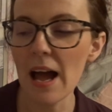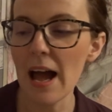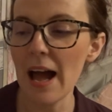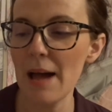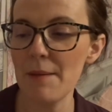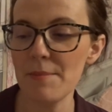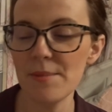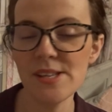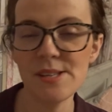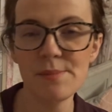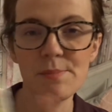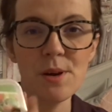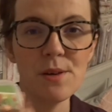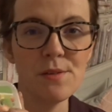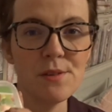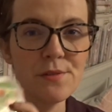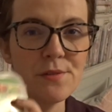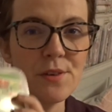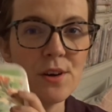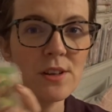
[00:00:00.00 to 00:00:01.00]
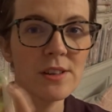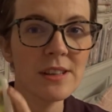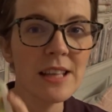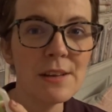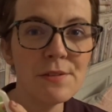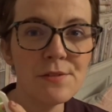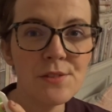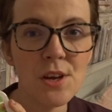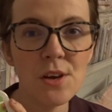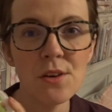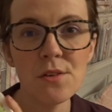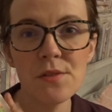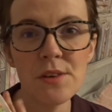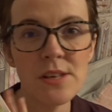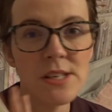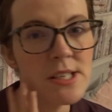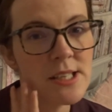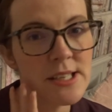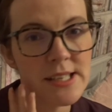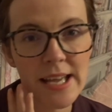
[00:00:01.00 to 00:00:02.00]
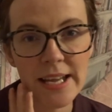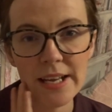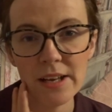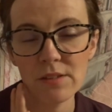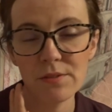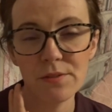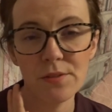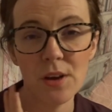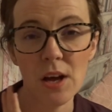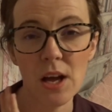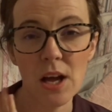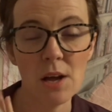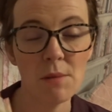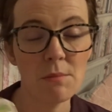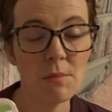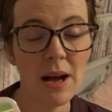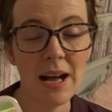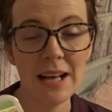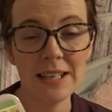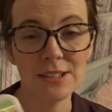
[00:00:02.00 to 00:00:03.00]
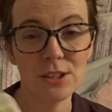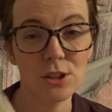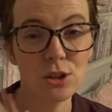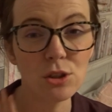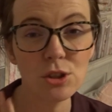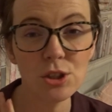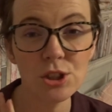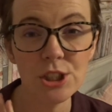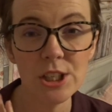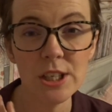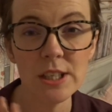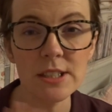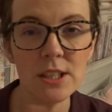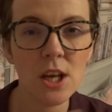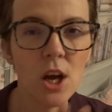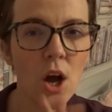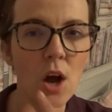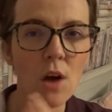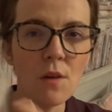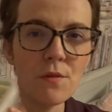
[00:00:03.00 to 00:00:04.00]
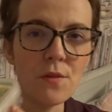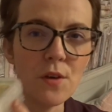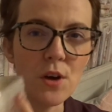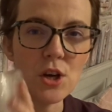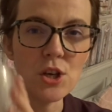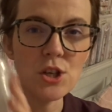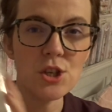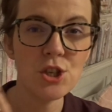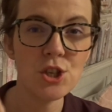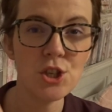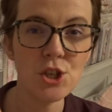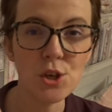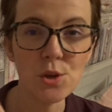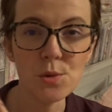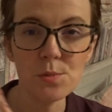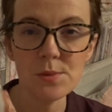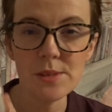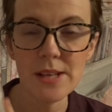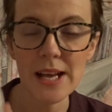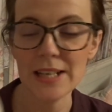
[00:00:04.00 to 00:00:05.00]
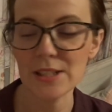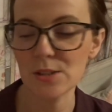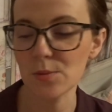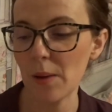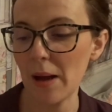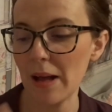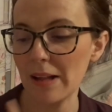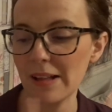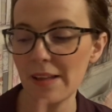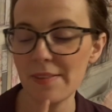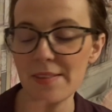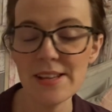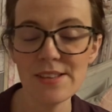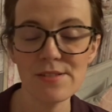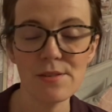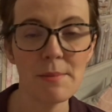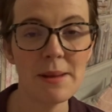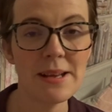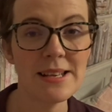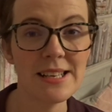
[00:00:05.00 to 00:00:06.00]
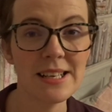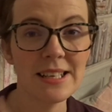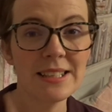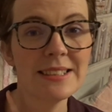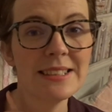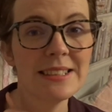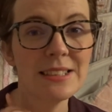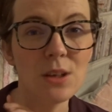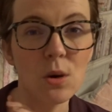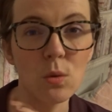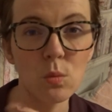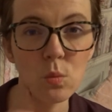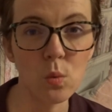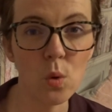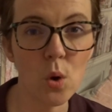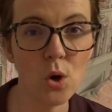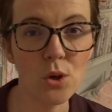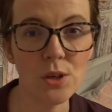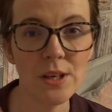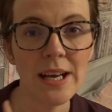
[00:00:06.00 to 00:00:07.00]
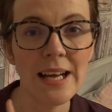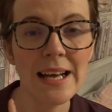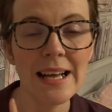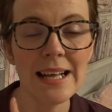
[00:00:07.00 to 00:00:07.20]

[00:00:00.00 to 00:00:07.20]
And these are perfect for leftovers to take as lunches, for soups as well, and these are amazing because these are 1